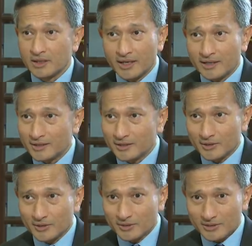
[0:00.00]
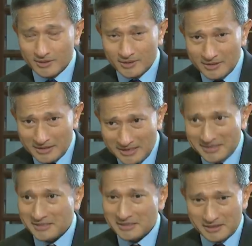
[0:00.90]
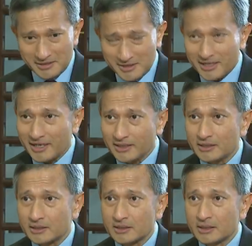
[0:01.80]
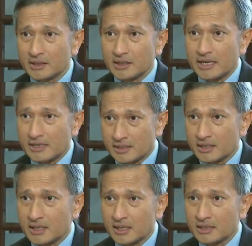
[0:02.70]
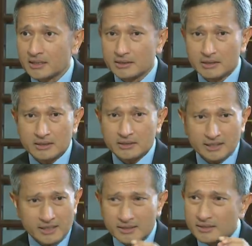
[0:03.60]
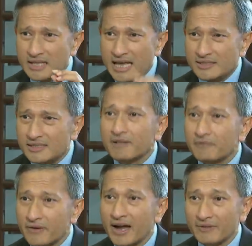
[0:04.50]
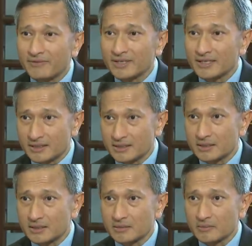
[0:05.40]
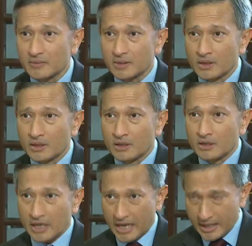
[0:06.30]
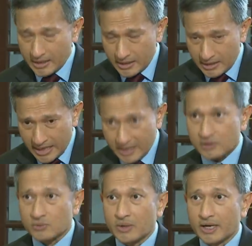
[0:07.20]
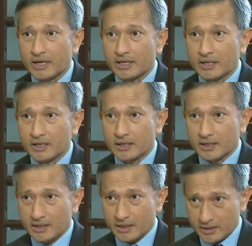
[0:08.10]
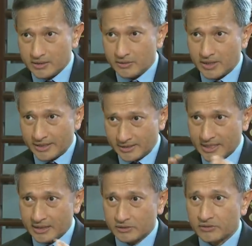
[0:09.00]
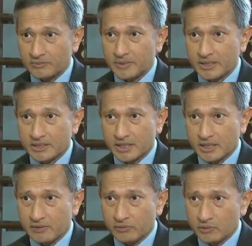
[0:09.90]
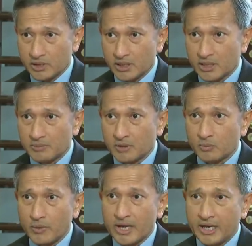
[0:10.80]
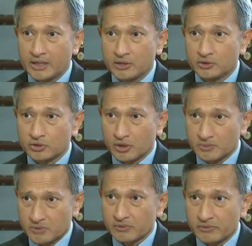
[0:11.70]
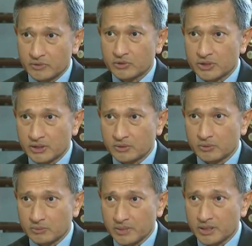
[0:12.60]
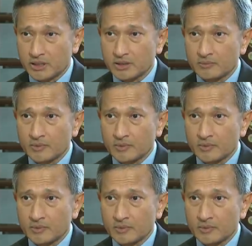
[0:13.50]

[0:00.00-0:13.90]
And this change has occurred in just less than five years. And that is why, you know, I started off by saying, if you think about where the jobs of the future will be,